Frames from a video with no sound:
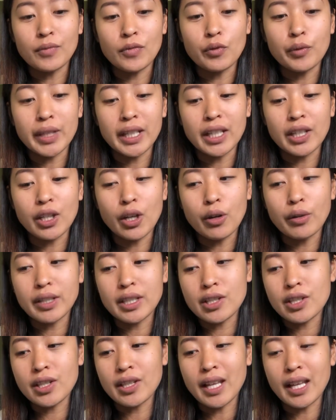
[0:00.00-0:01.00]
We can go
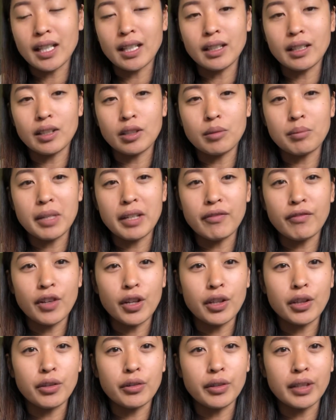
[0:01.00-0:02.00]
into that a little bit
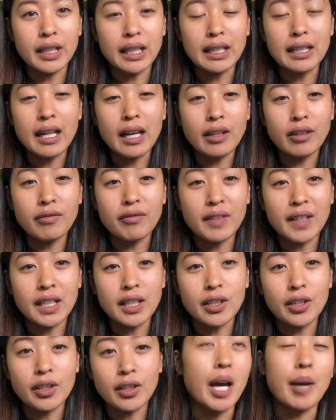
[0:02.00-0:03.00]
further in another video.